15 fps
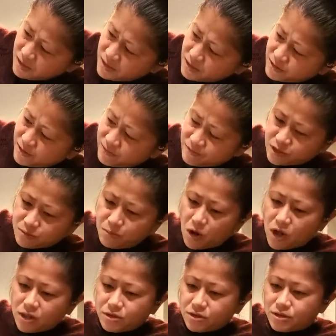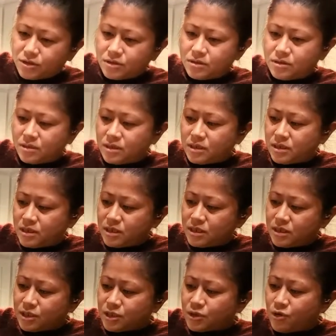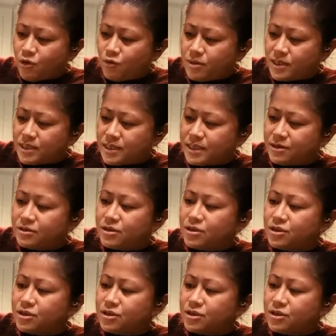So I have smaller Scobies in there. The